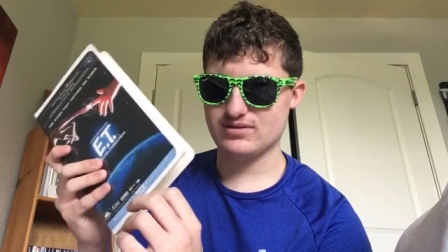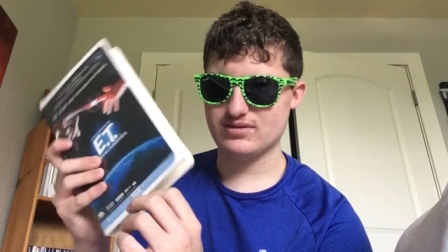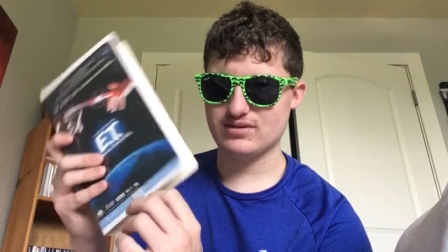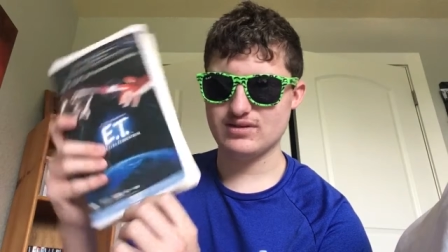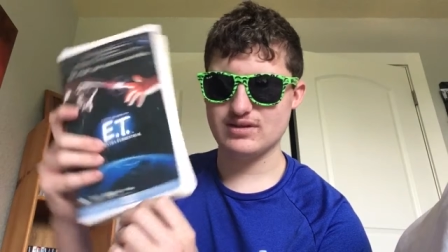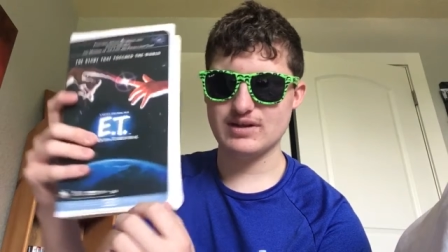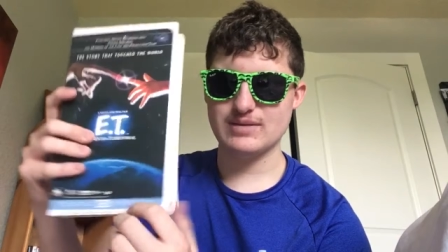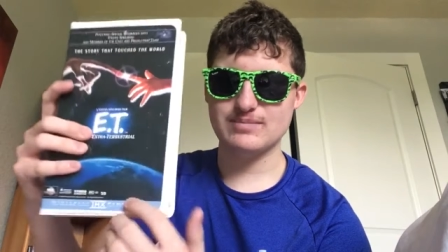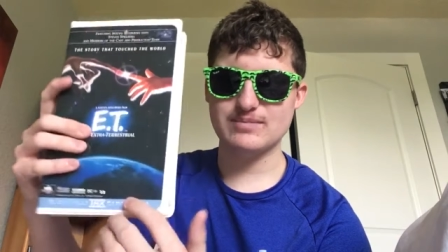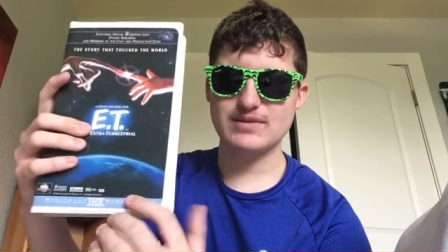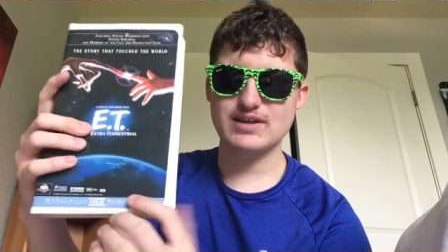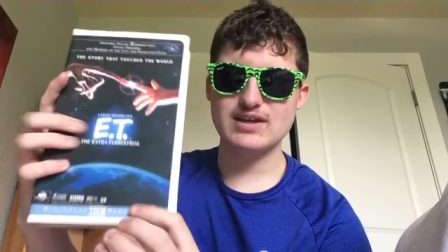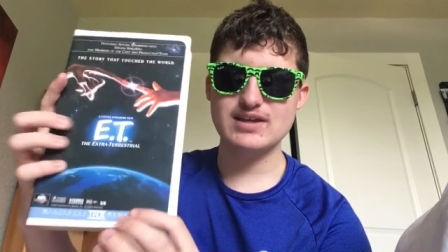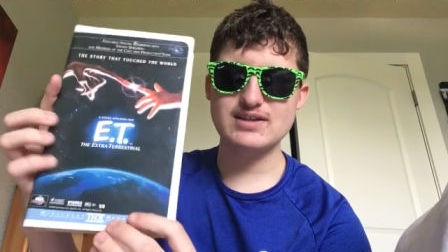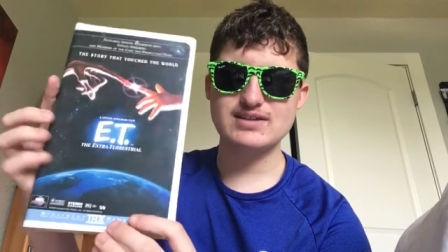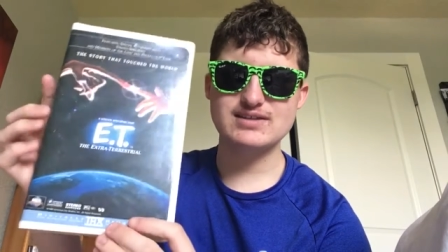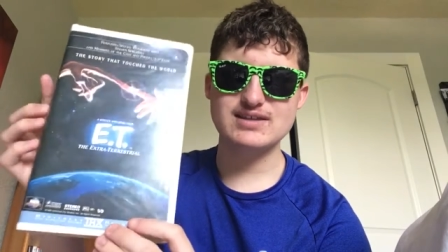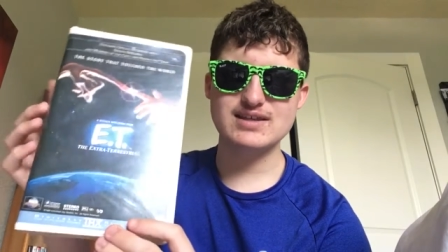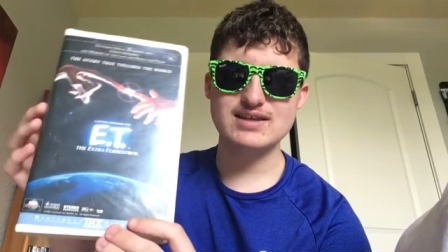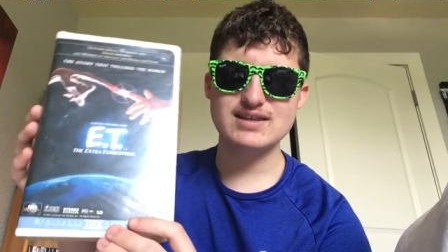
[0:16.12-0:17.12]
Yep,
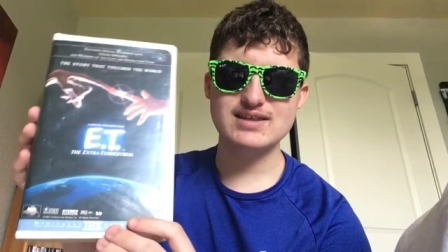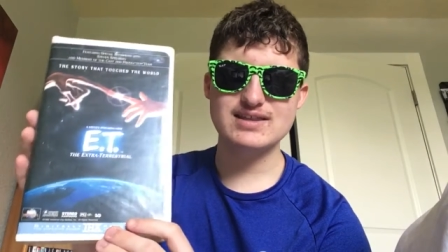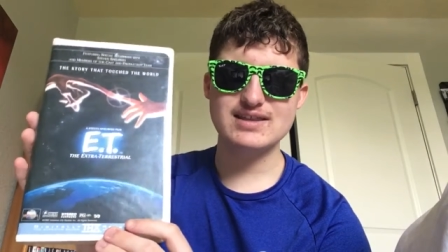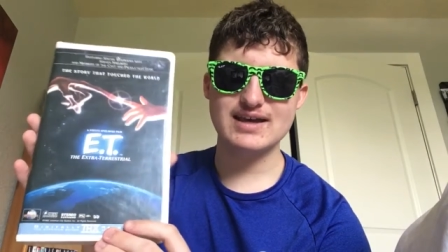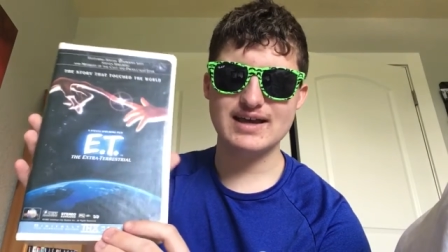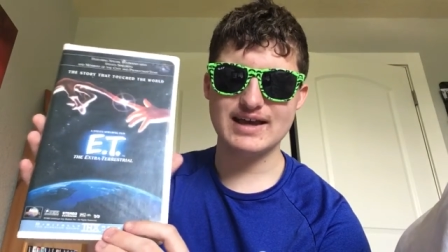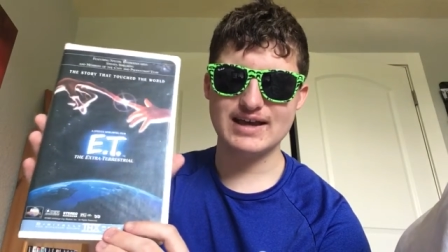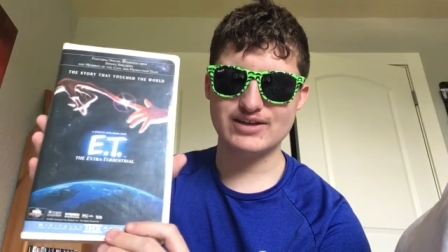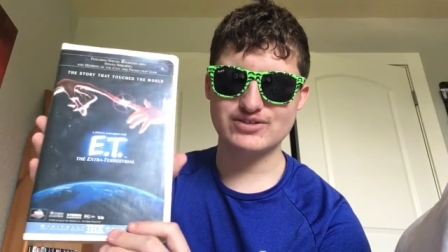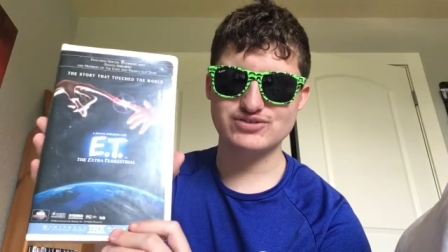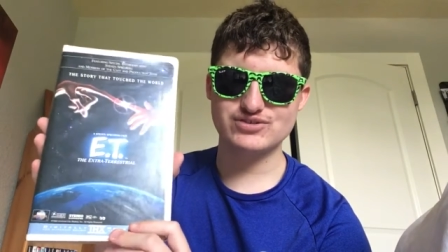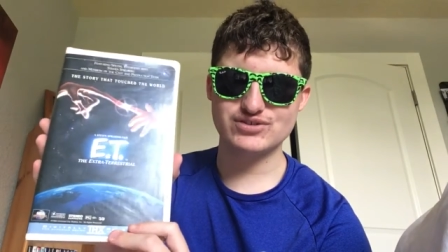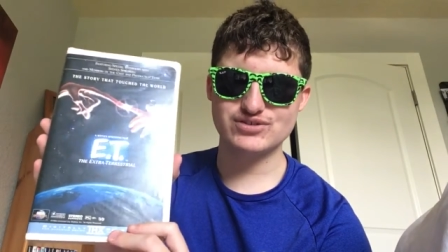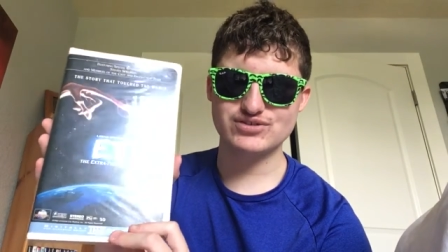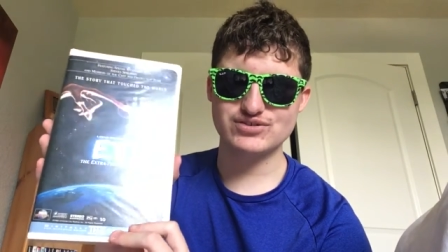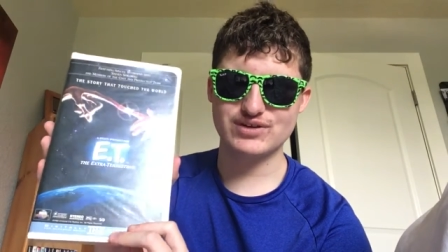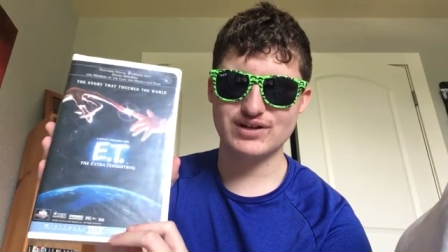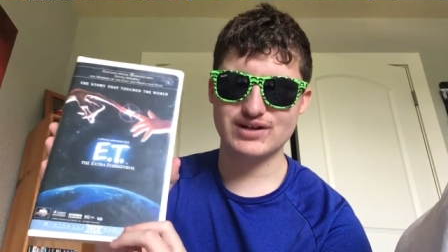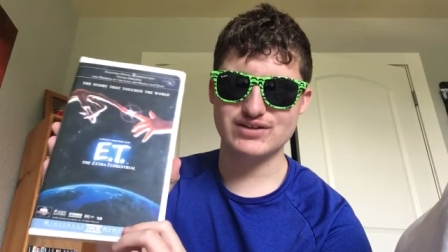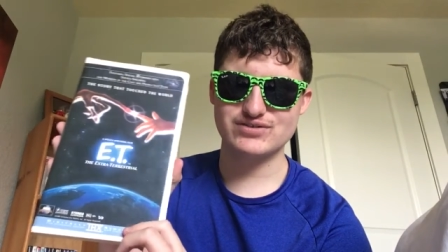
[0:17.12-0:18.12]
E.T. the
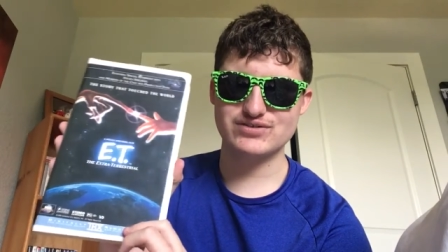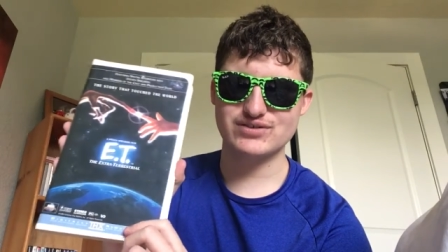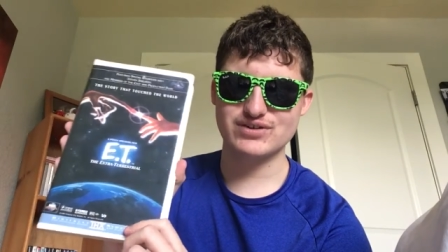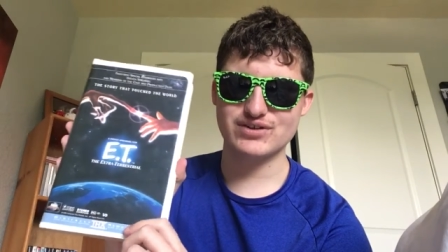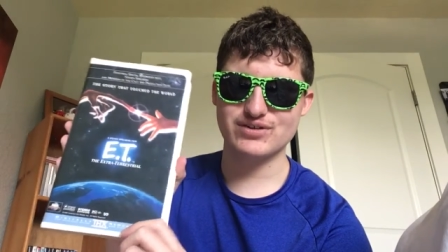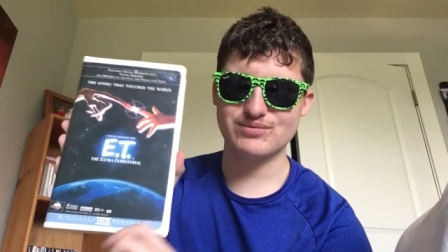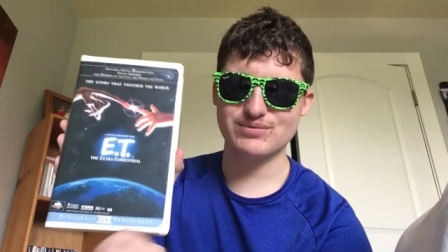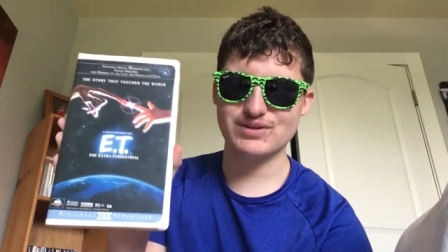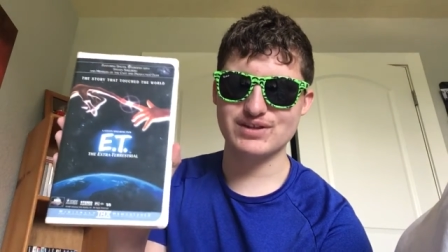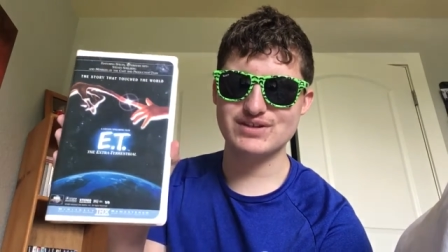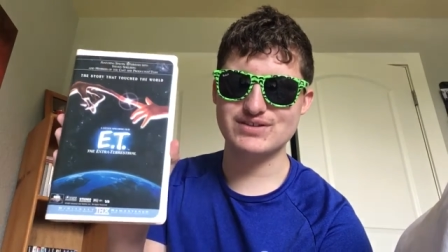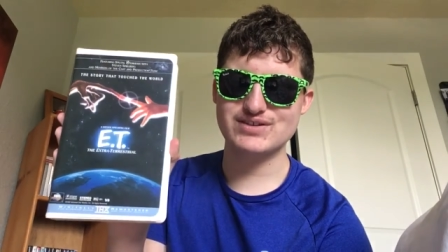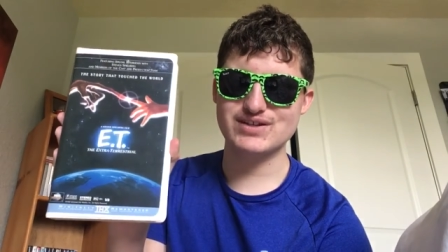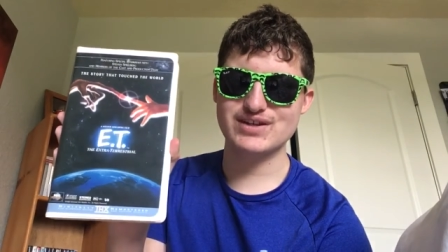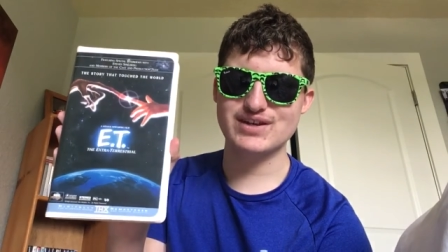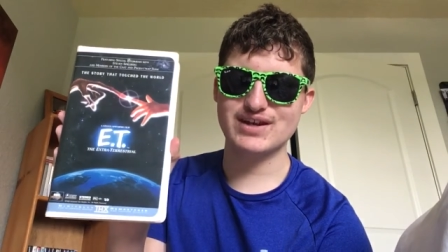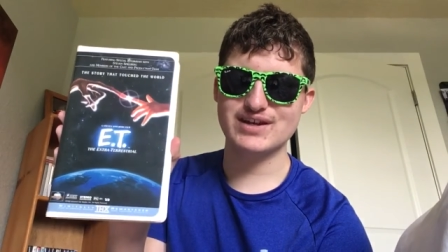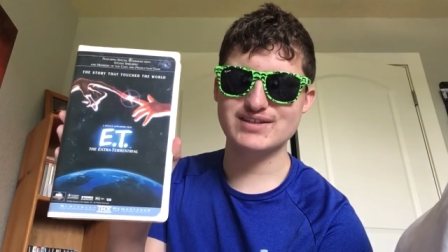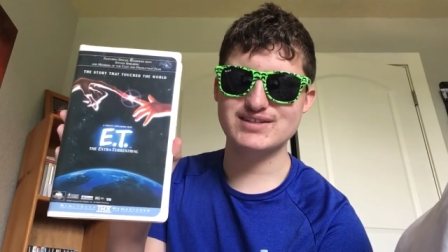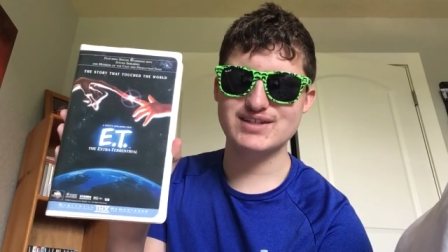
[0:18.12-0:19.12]
Extraterrestrial, released in
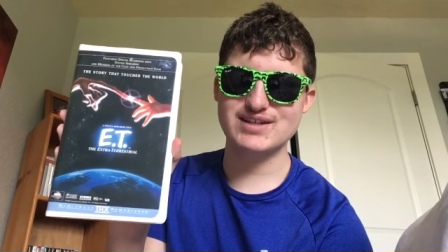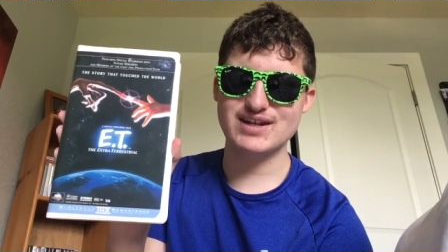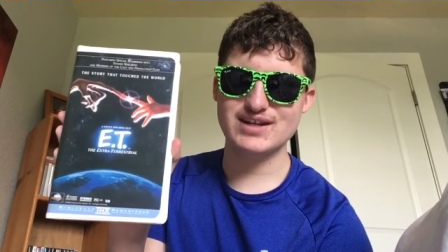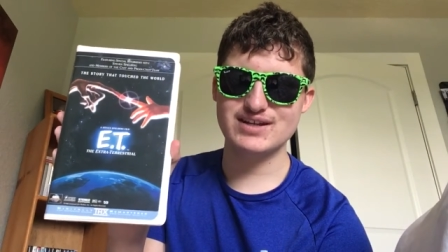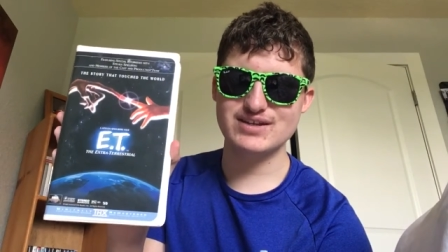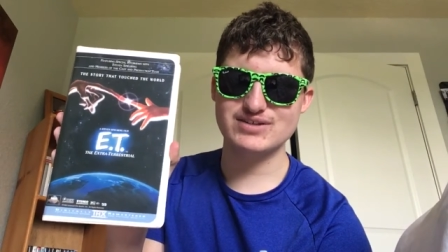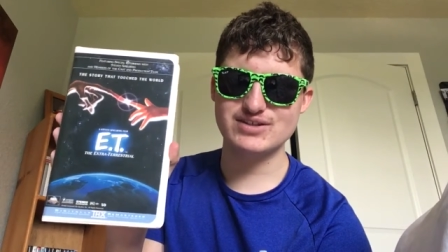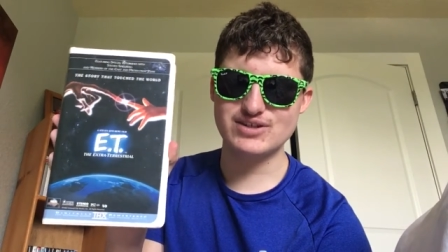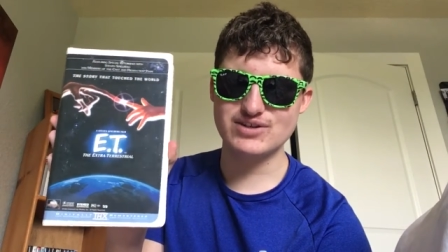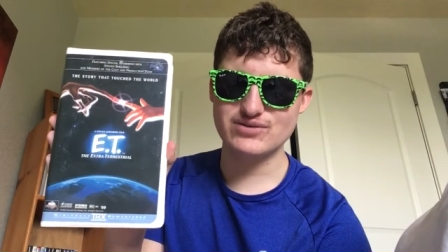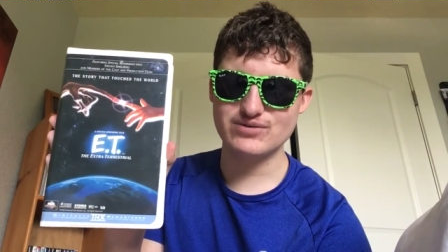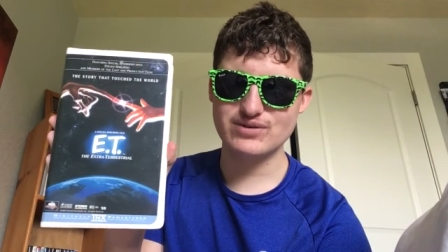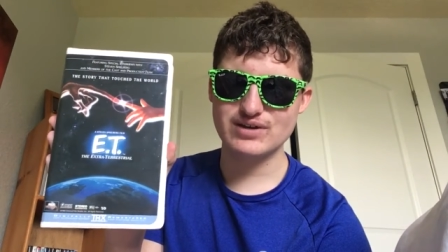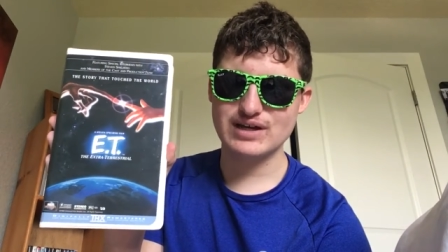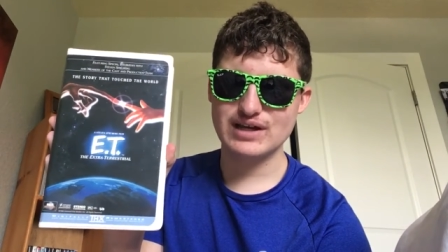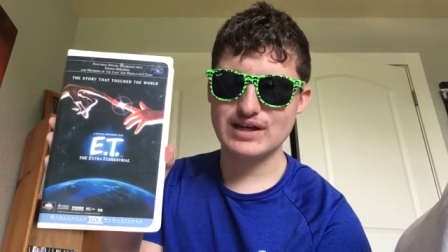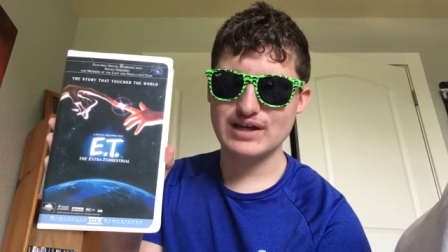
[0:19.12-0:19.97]
1982.